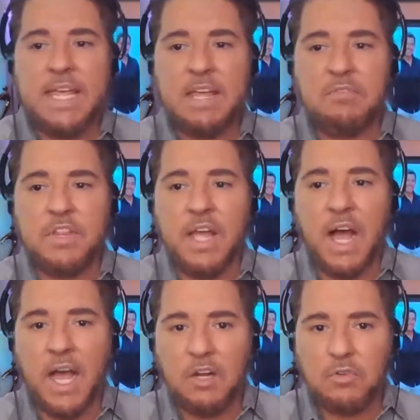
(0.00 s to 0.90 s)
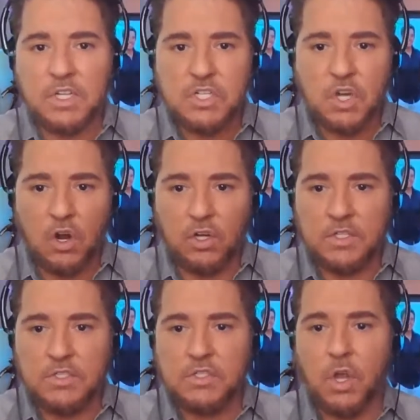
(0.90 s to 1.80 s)
if the Irish
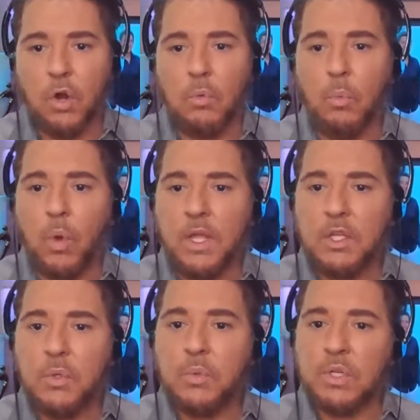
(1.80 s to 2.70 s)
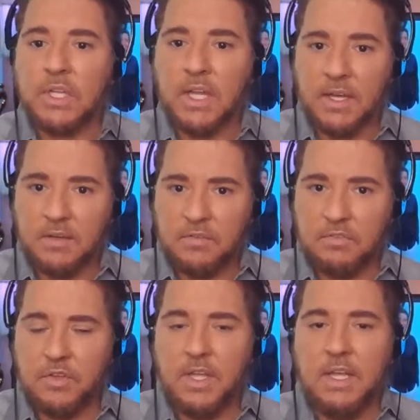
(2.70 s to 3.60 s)
artists are what you
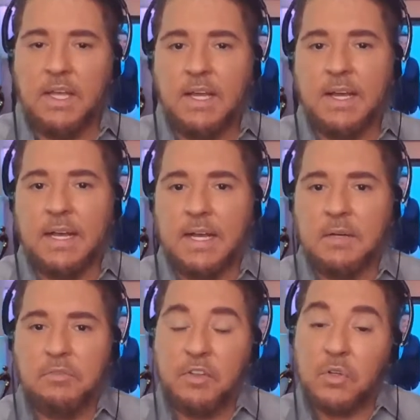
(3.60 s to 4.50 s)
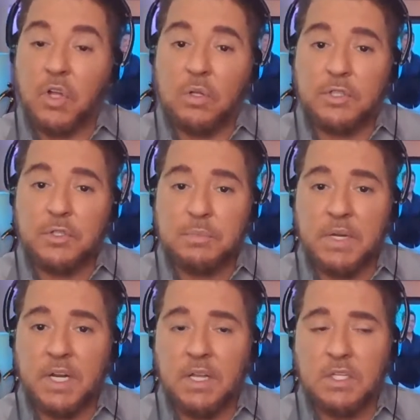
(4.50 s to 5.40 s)
love, uh, Phil Coulter's
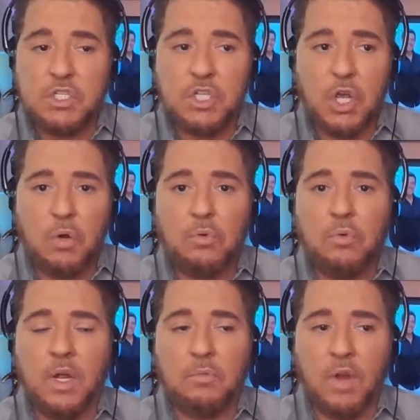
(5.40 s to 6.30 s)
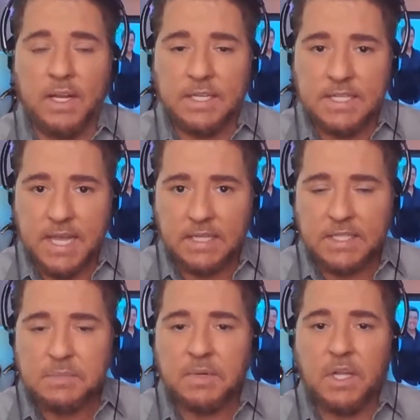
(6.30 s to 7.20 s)
been on the show, uh, Ryan
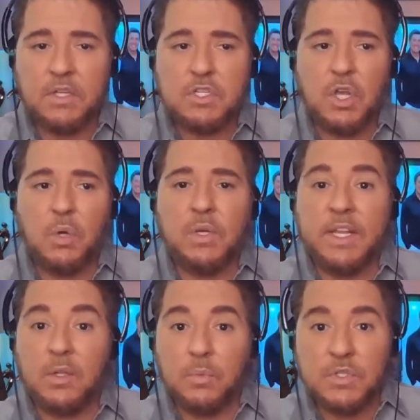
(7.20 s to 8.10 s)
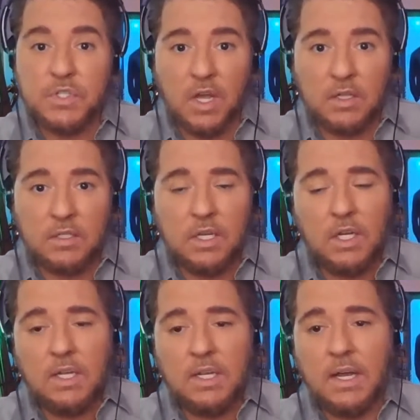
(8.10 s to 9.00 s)
Kelly's been on the show, Neil was on.
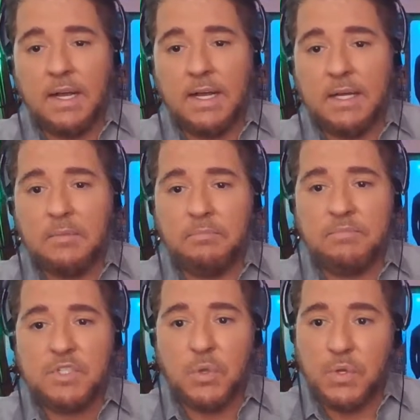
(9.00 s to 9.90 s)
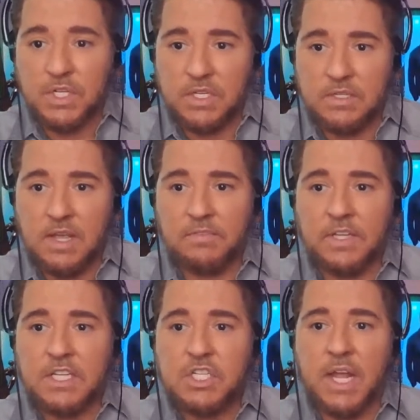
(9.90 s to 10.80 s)
Uh, so you can
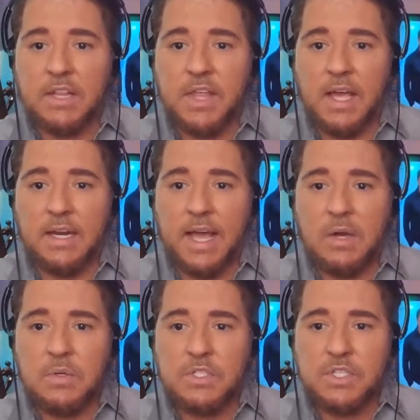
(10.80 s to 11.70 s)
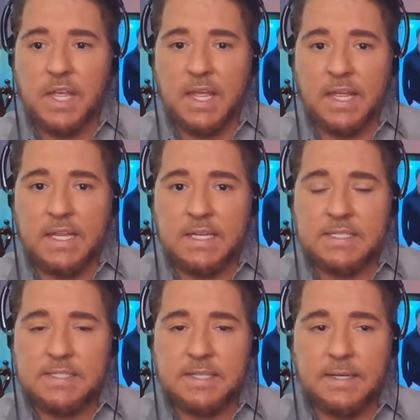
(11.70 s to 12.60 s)
definitely check that out.
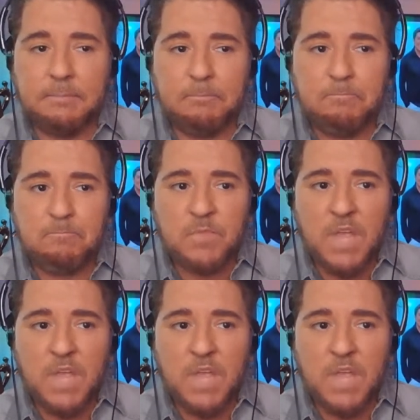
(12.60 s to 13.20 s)
And um,